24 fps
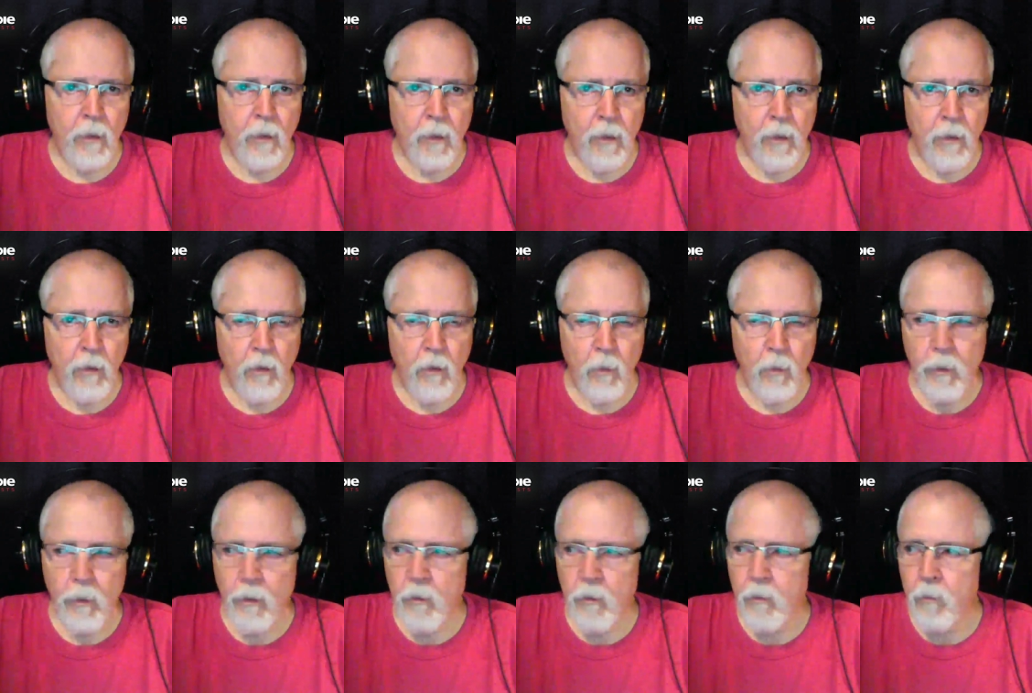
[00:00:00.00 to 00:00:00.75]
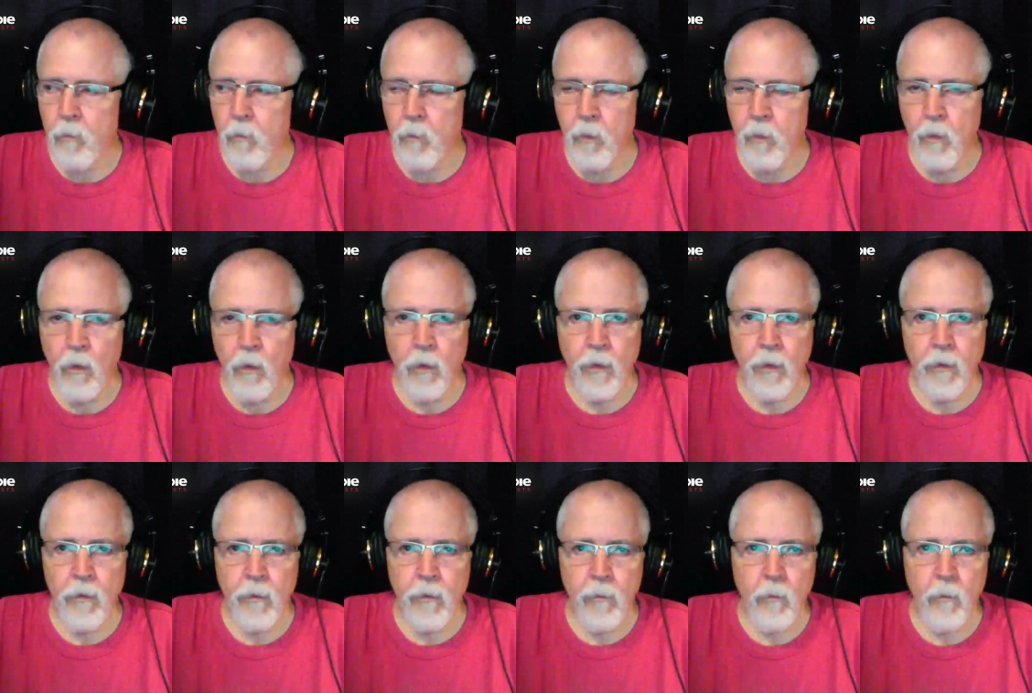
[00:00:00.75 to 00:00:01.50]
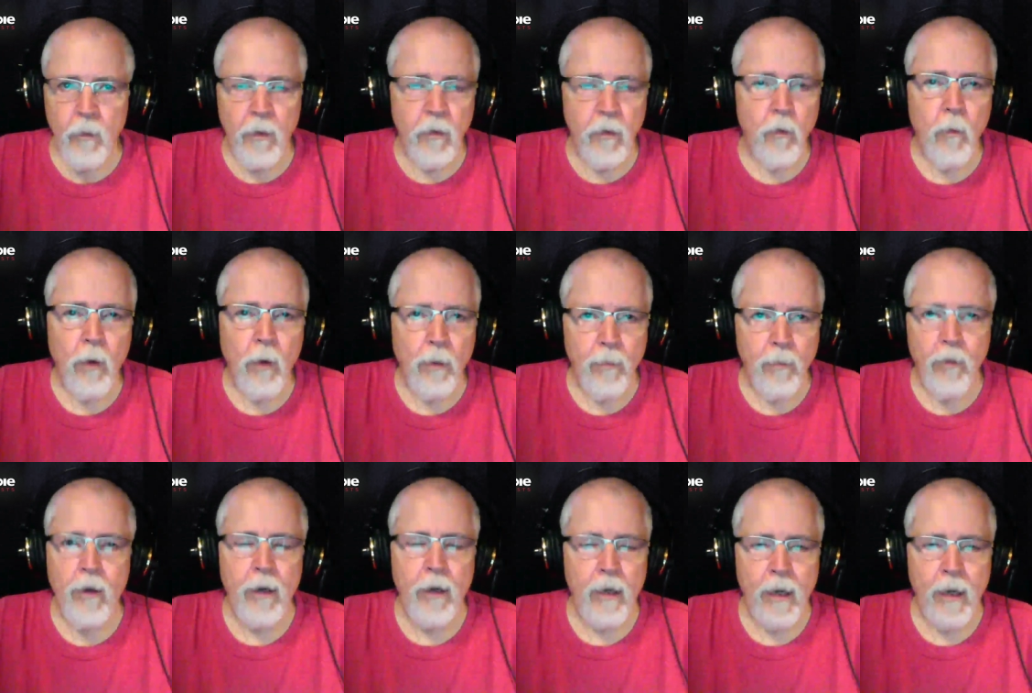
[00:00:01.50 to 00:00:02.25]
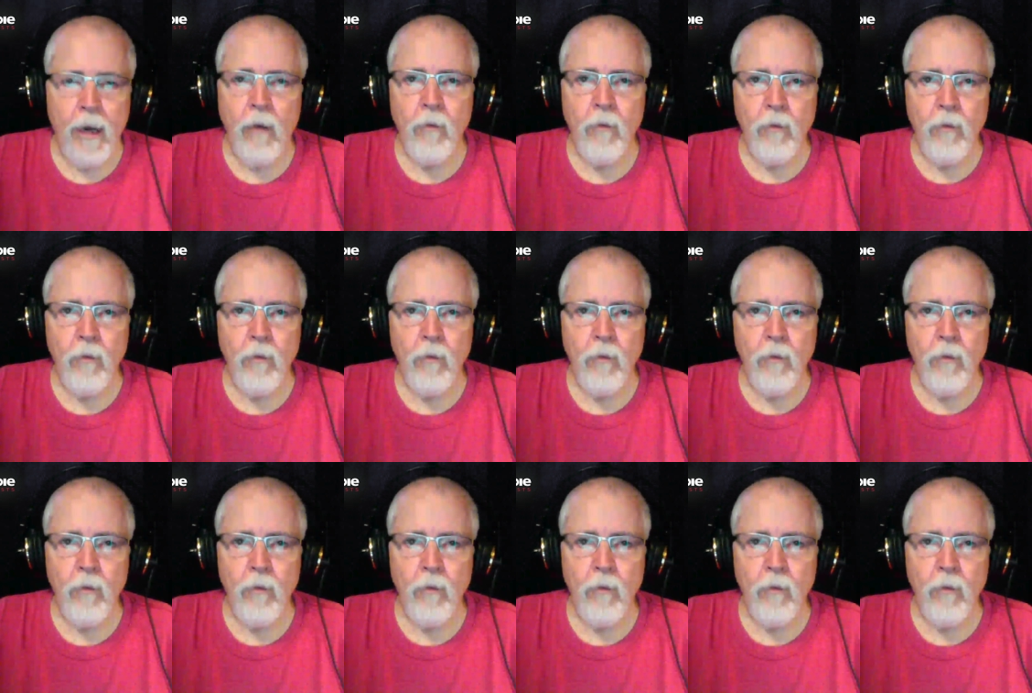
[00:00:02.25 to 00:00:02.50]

You know we're we're all in we're in the web right now